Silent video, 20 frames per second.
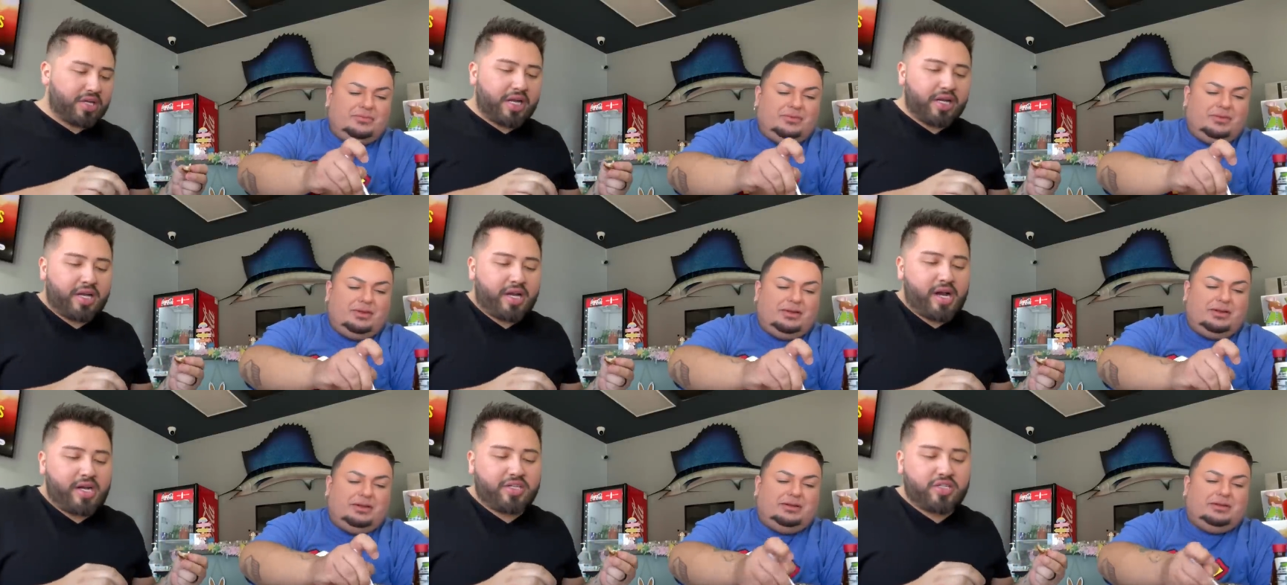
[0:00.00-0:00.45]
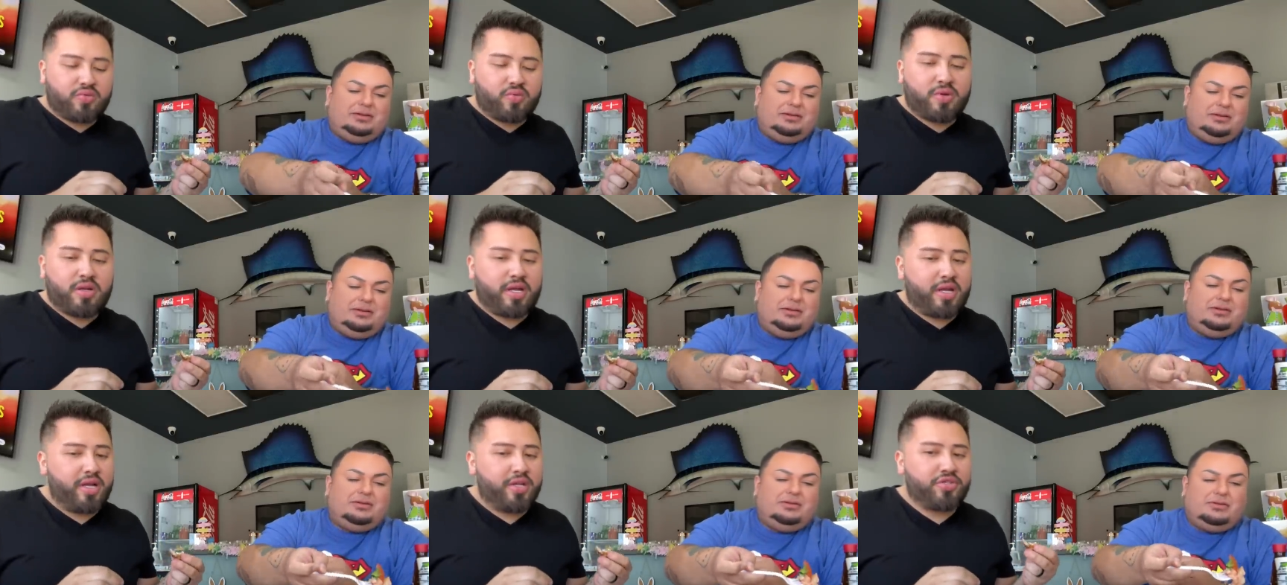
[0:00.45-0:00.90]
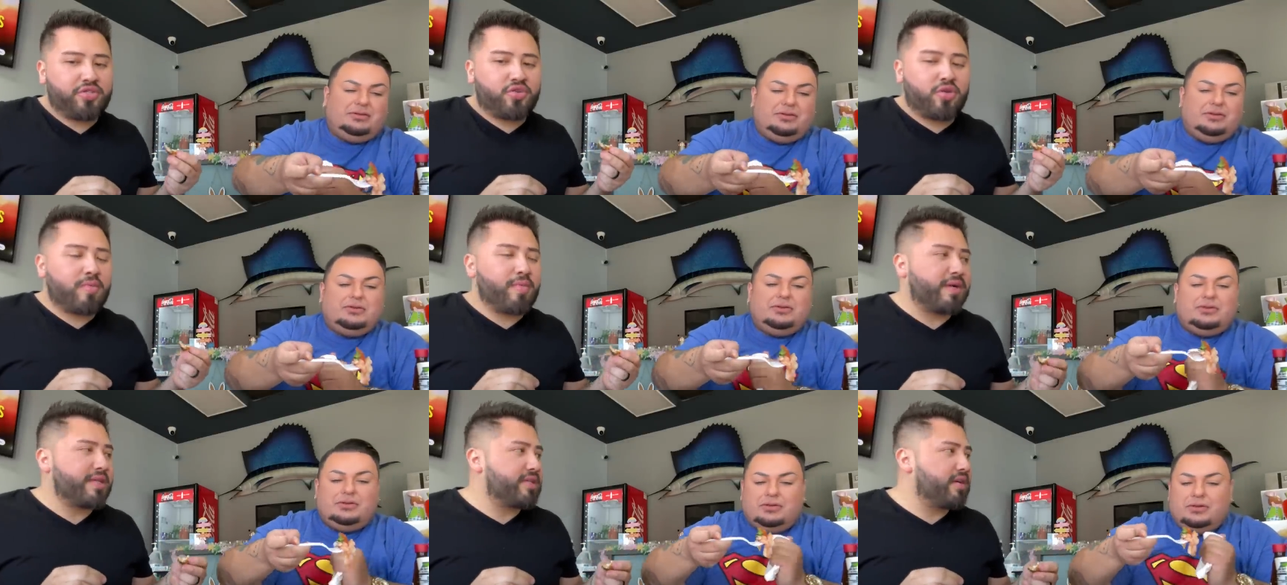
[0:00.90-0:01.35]
Speaker 1: I just want to enjoy
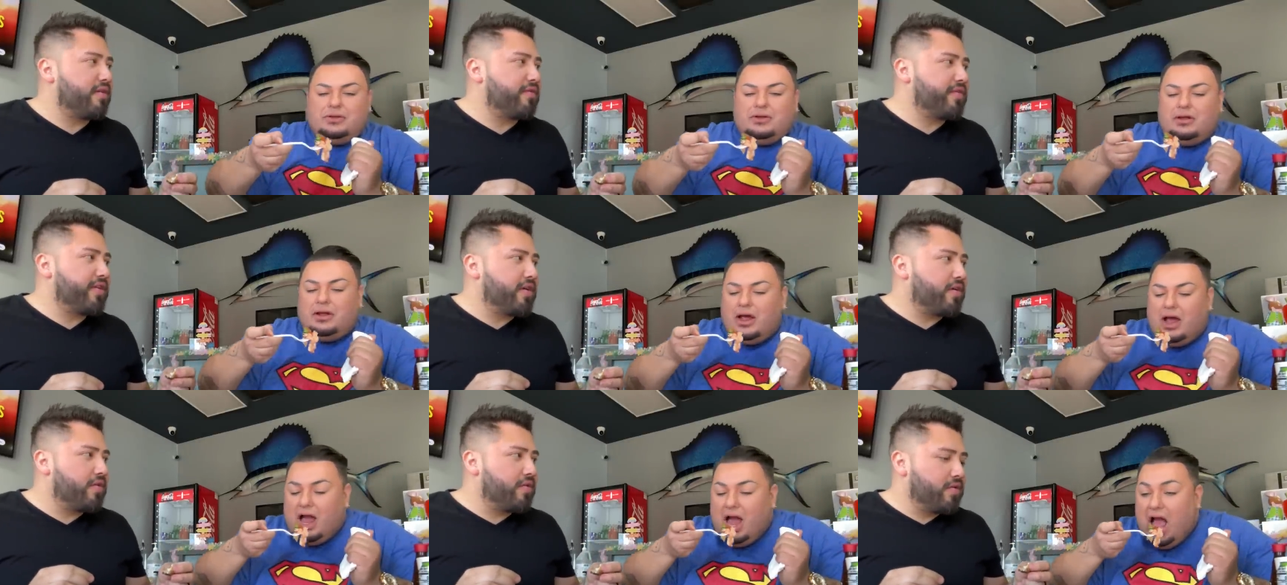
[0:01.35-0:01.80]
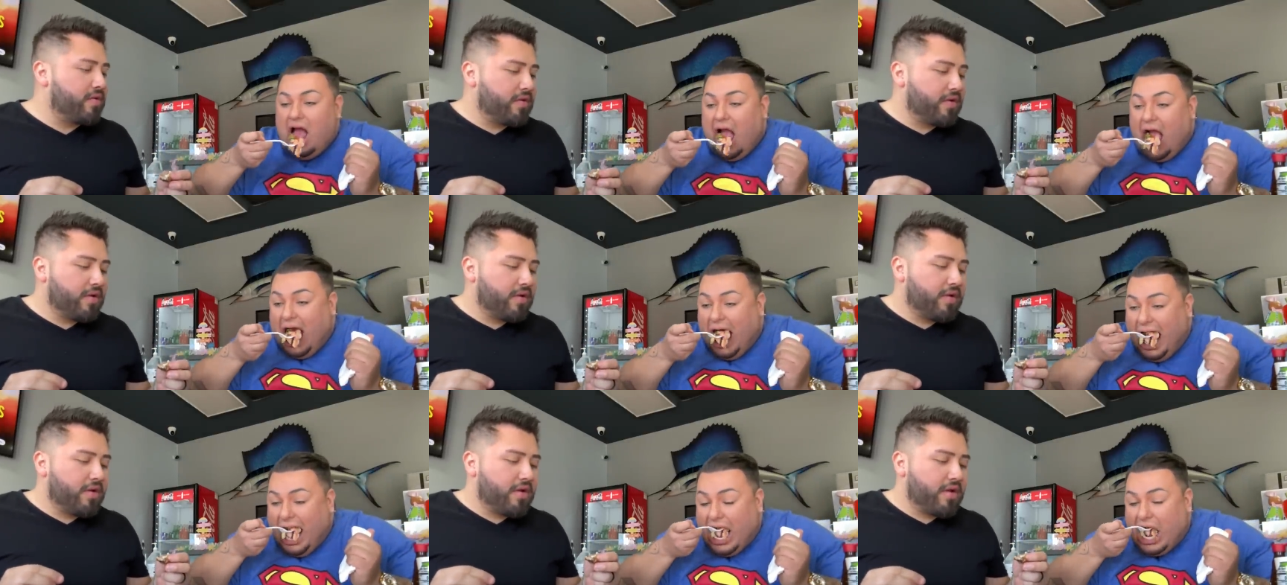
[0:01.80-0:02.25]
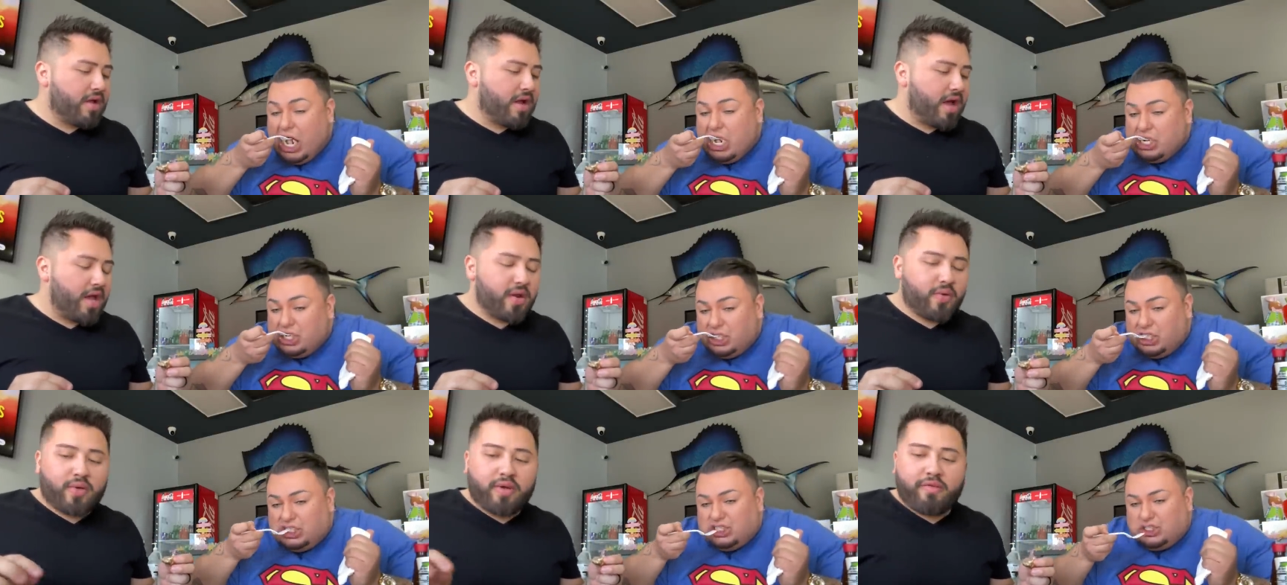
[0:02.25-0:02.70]
myself, you know? Uh-huh.
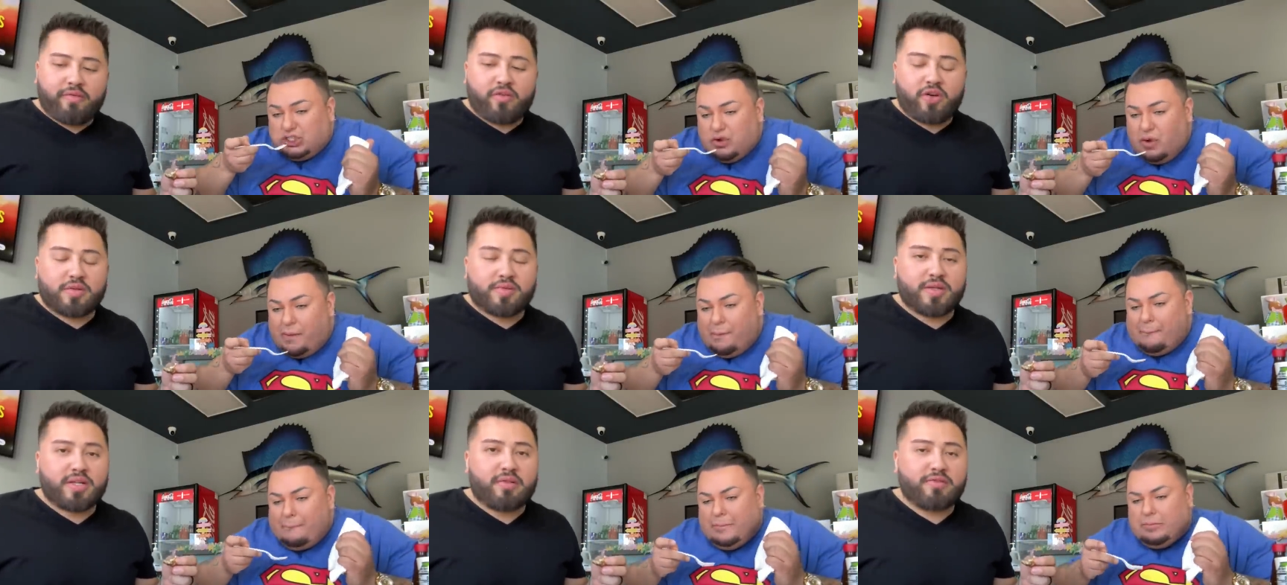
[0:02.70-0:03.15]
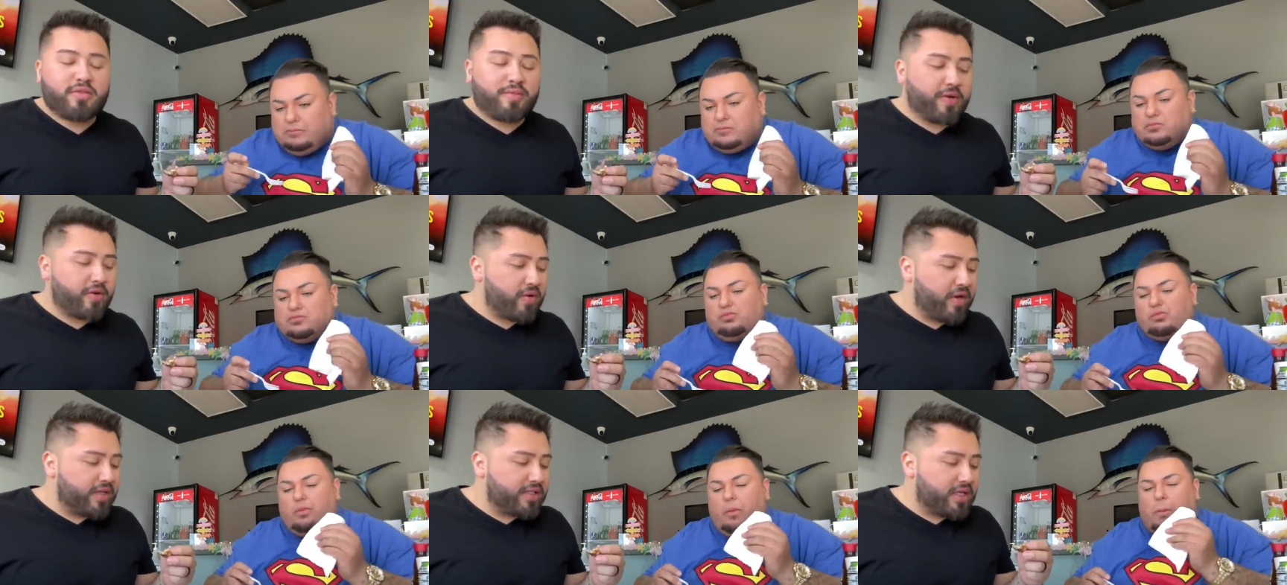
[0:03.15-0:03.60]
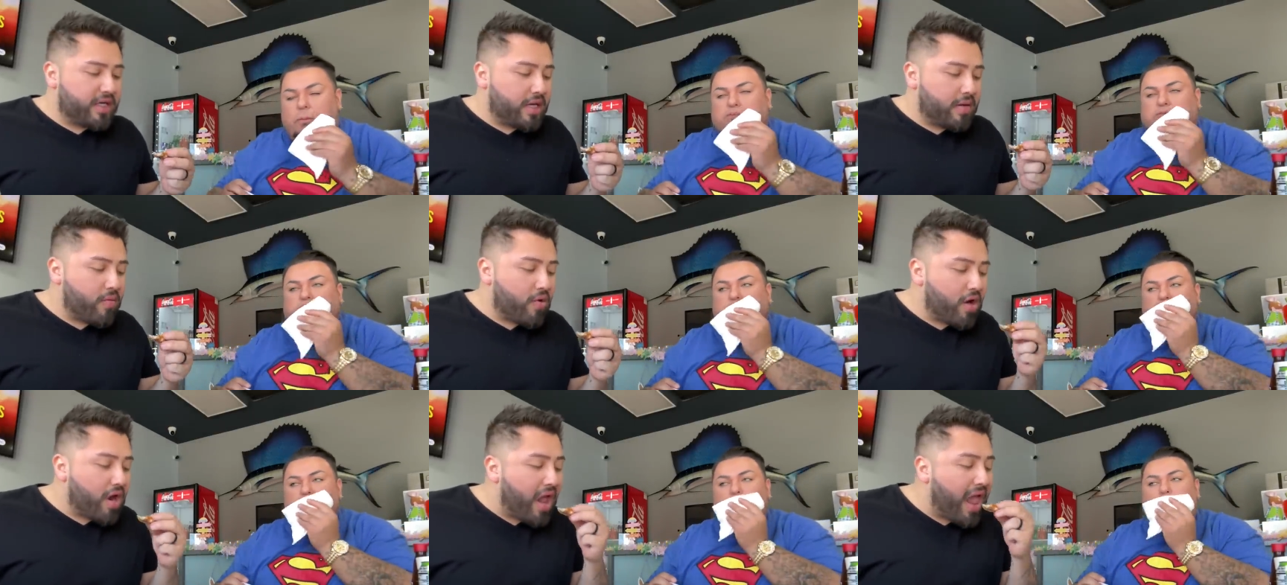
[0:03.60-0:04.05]
I don't want to force myself to be crazy
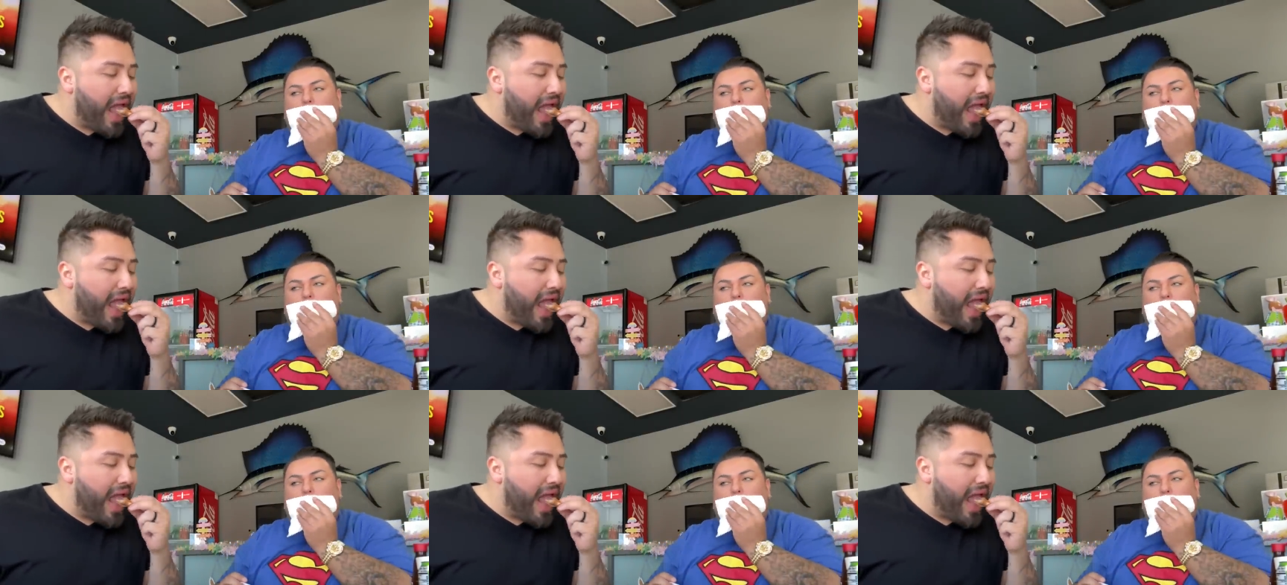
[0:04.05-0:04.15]
anymore.